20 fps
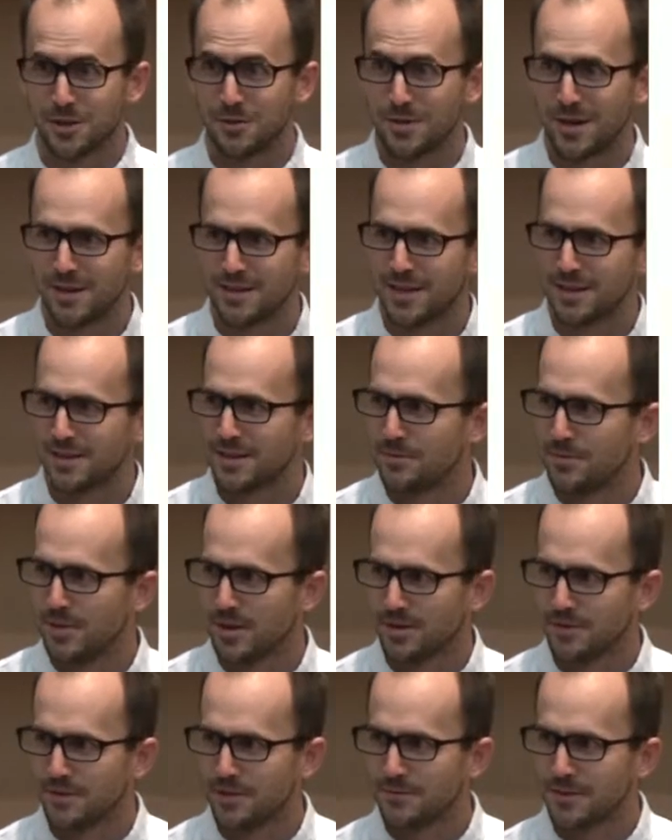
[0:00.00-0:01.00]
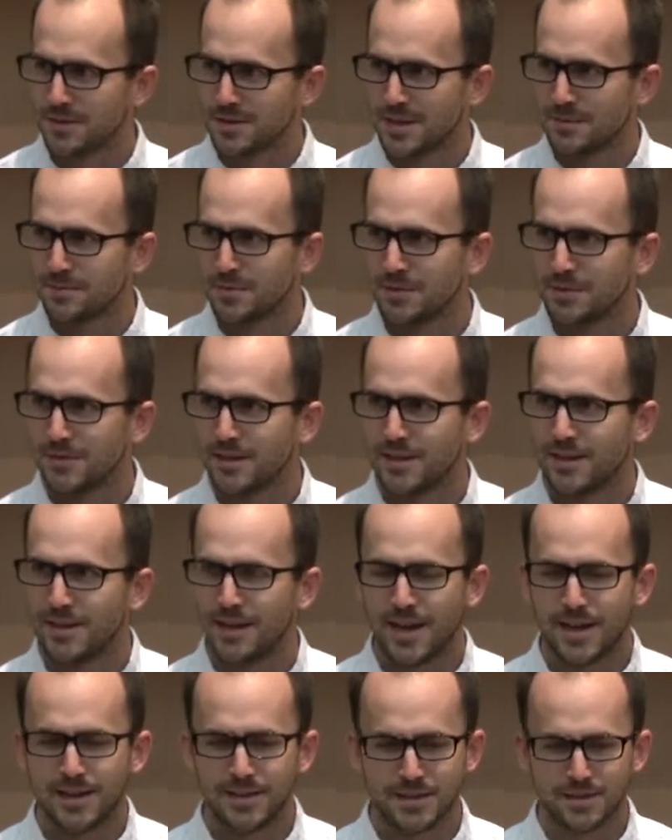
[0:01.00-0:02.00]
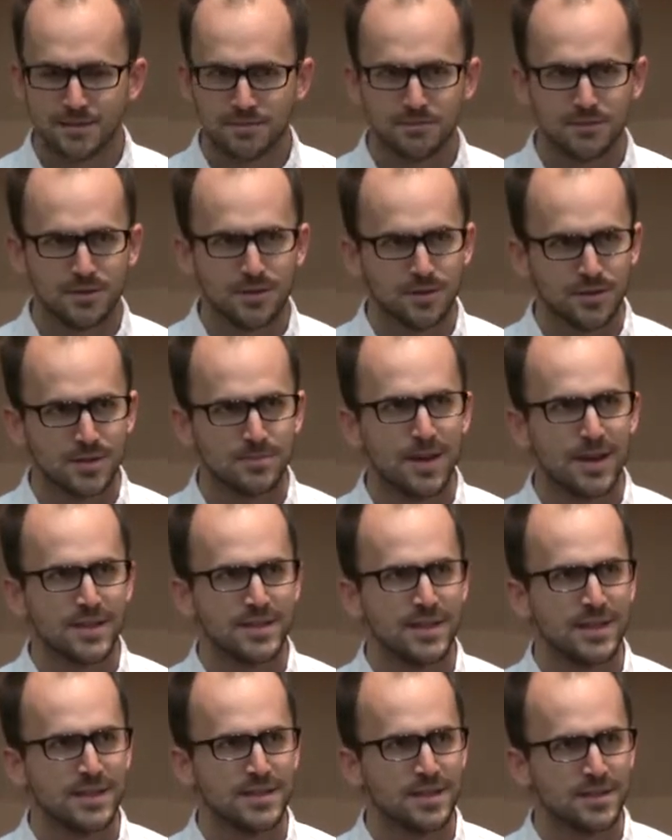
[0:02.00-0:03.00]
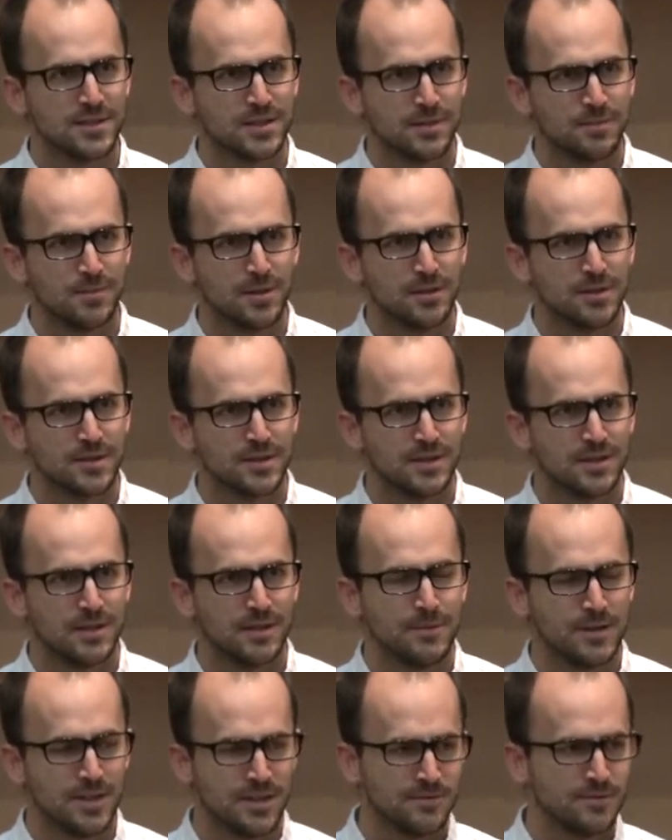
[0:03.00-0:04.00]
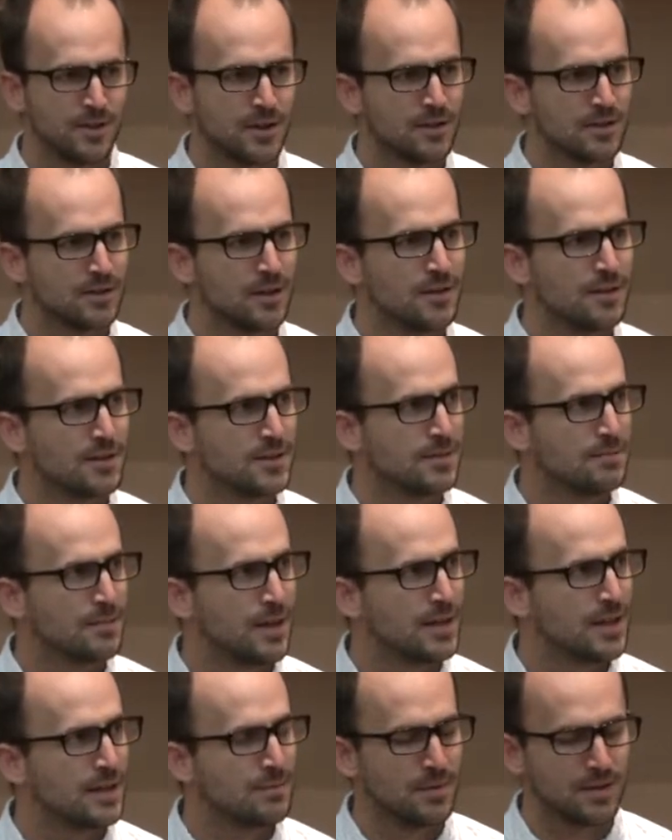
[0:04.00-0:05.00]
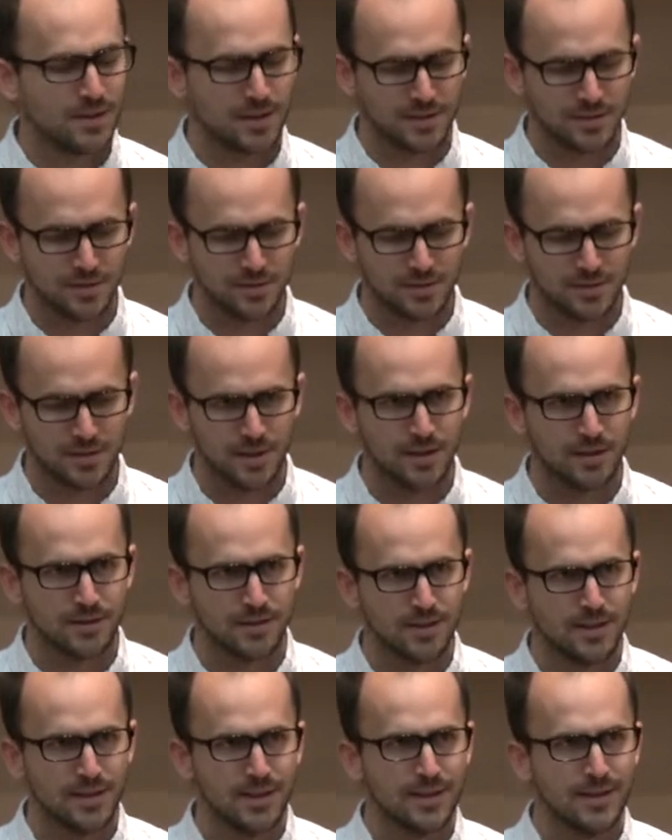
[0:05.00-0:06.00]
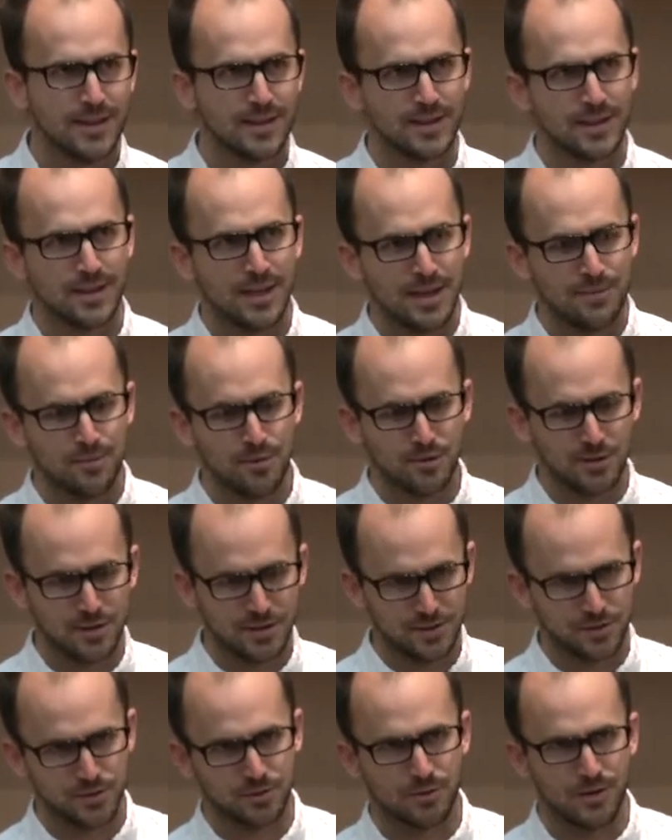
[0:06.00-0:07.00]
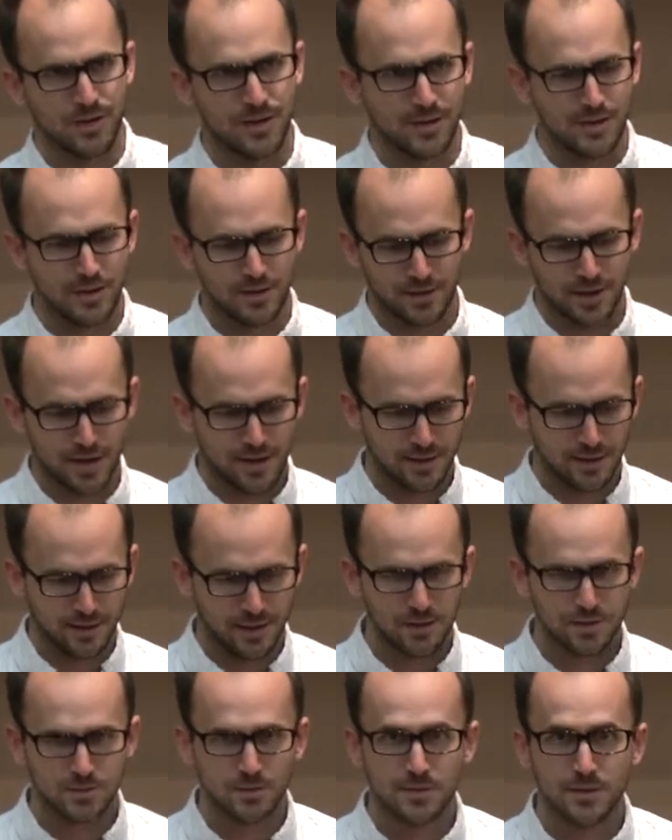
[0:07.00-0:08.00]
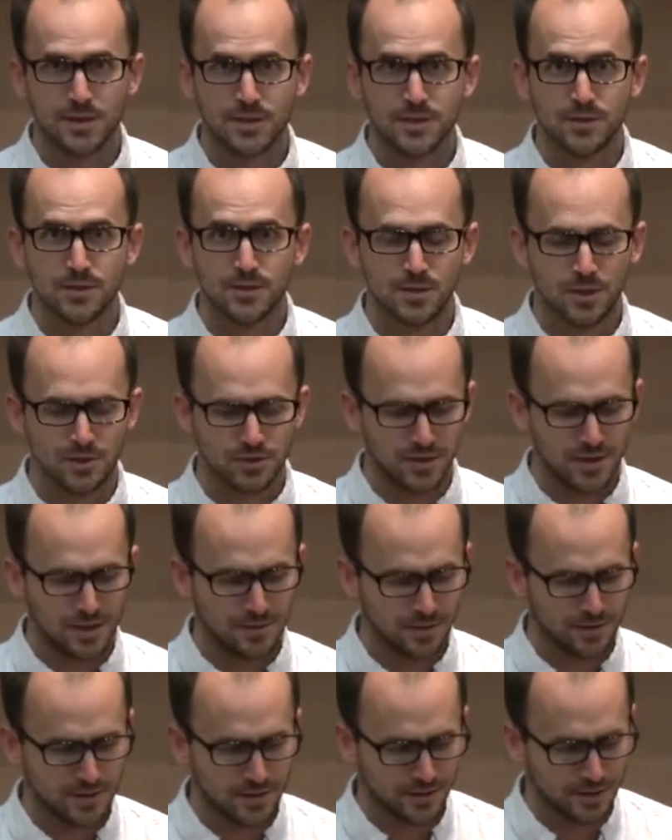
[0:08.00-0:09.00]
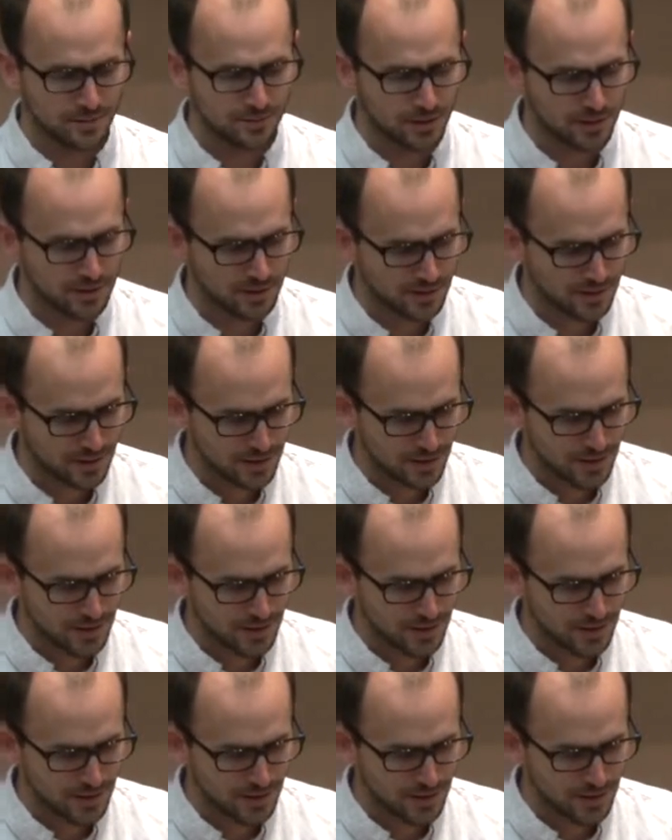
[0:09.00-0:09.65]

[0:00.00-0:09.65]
robot like the PR2, for example, and it has some x86 computers in there, but it's fair to call those embedded because there's not like a keyboard and a screen and kind of the usual things you associate with the computer.